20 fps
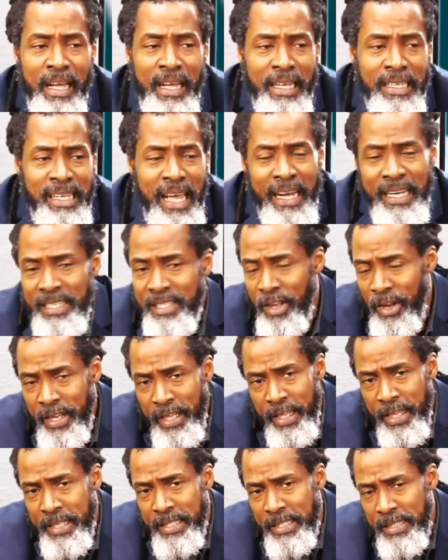That is not the
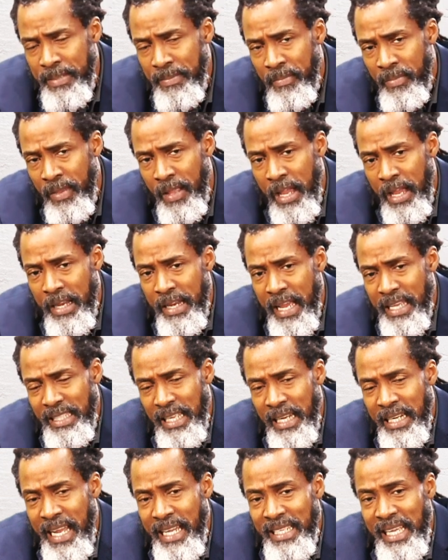case. There's
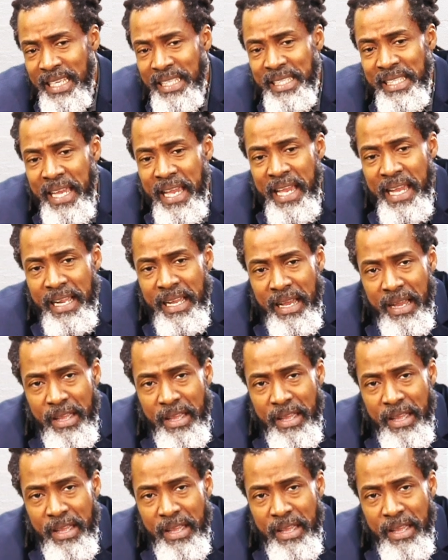a saying,